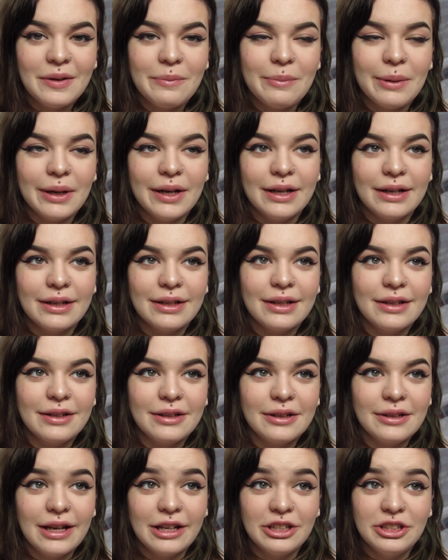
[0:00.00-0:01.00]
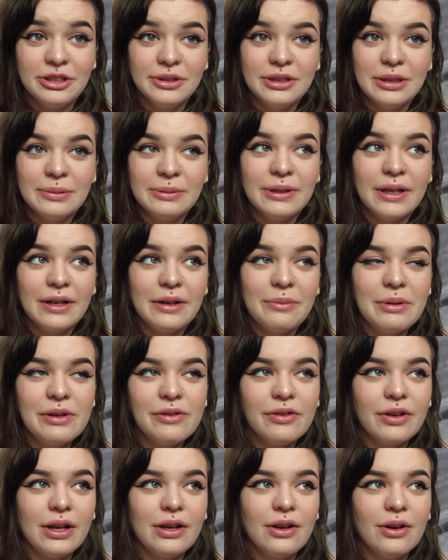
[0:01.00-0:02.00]
But yeah, she was upset at me
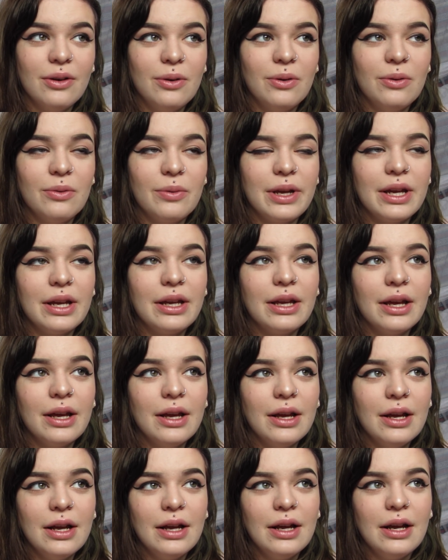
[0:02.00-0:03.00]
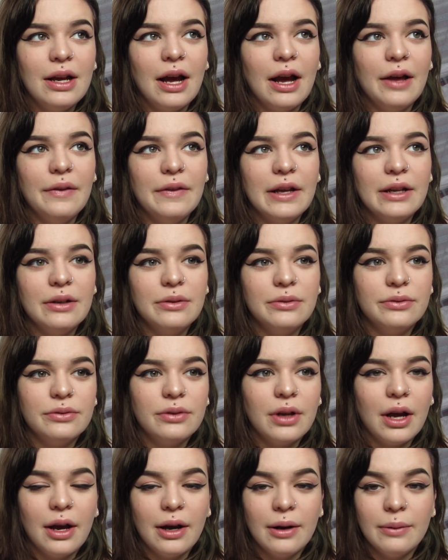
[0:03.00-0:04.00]
for like a whole week, and
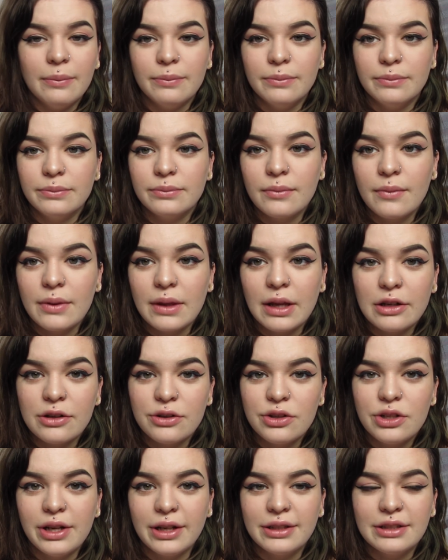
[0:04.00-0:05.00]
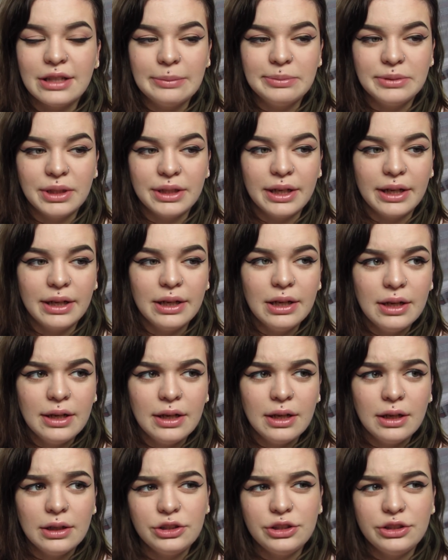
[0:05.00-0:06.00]
then um, she accepted it.
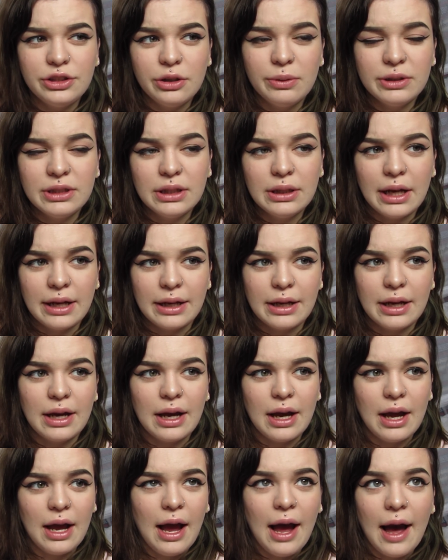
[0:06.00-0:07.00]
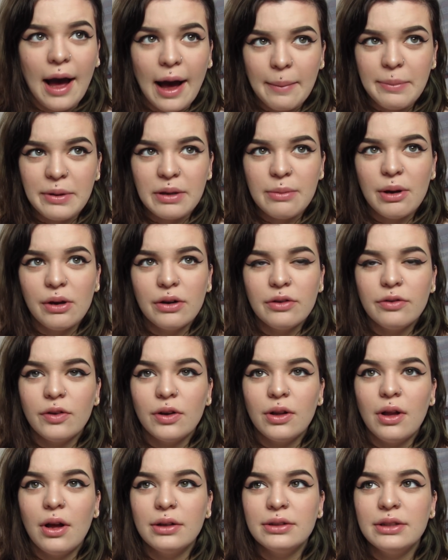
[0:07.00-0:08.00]
She still wasn't like happy about it for
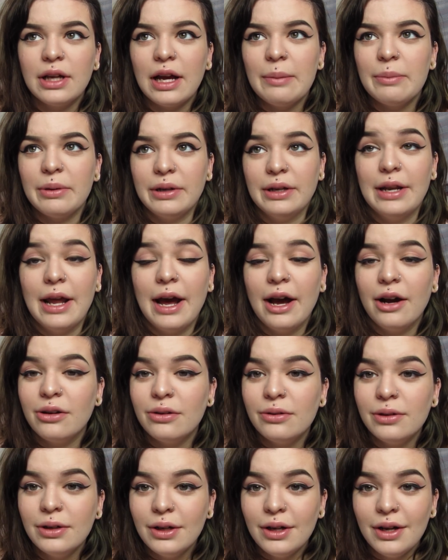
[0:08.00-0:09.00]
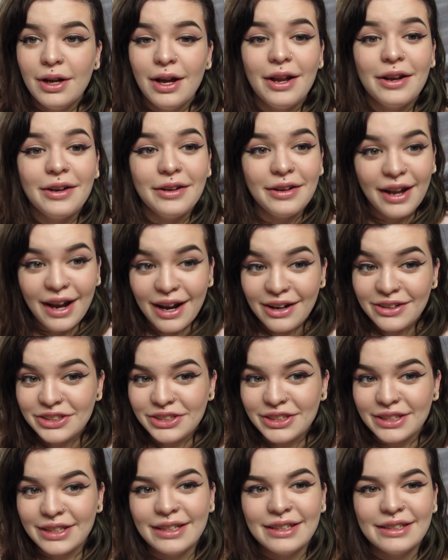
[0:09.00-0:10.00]
a long time, but now, now
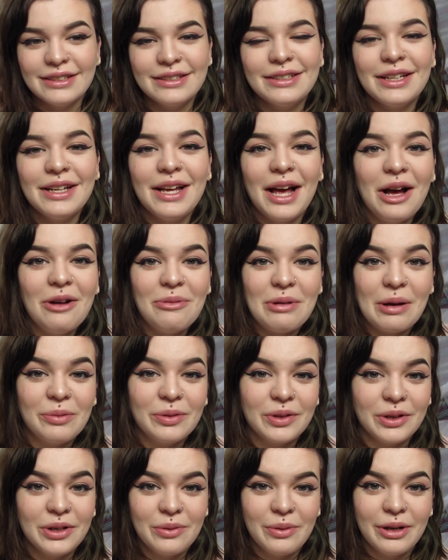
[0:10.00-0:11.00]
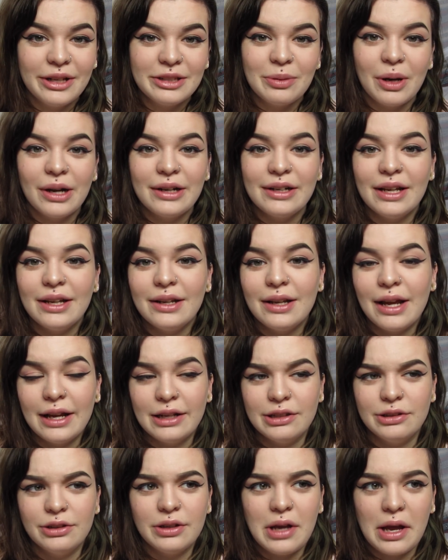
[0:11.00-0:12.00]
she is. Um, I'm thirty weeks pregnant,
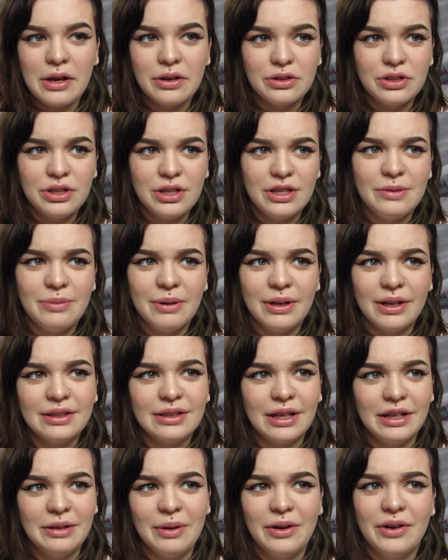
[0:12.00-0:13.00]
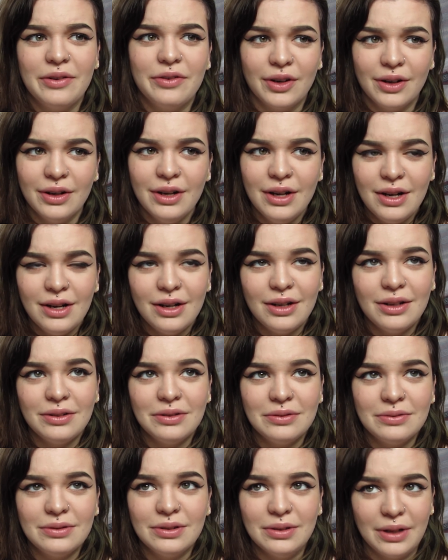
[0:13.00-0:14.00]
and she's been excited about it for
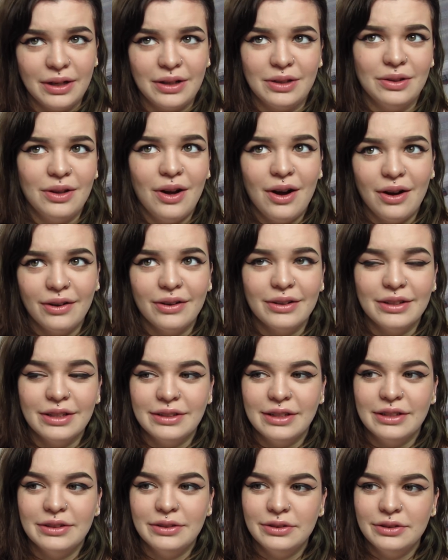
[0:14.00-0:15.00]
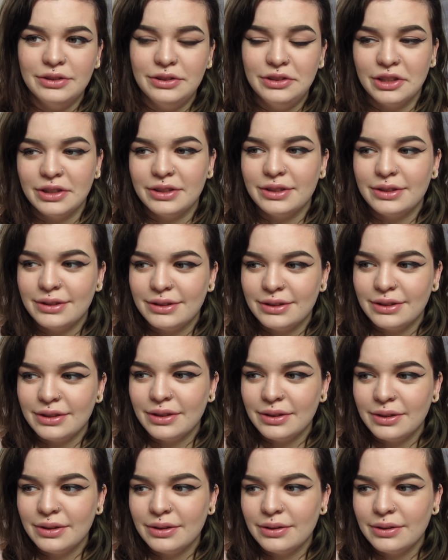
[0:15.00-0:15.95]
like longer than the, just...